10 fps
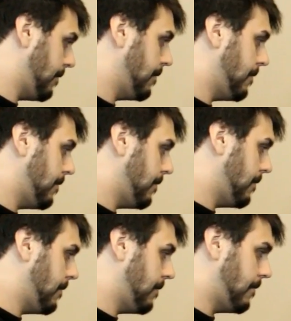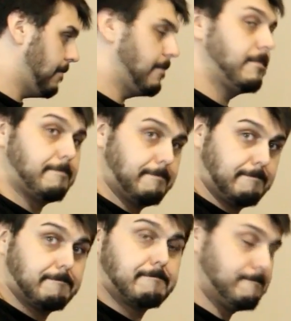here are the thirds of the tank. So
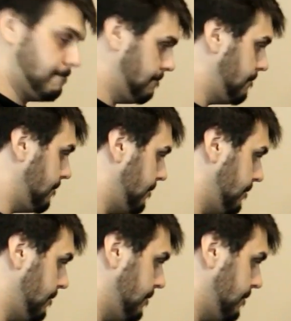typically, if you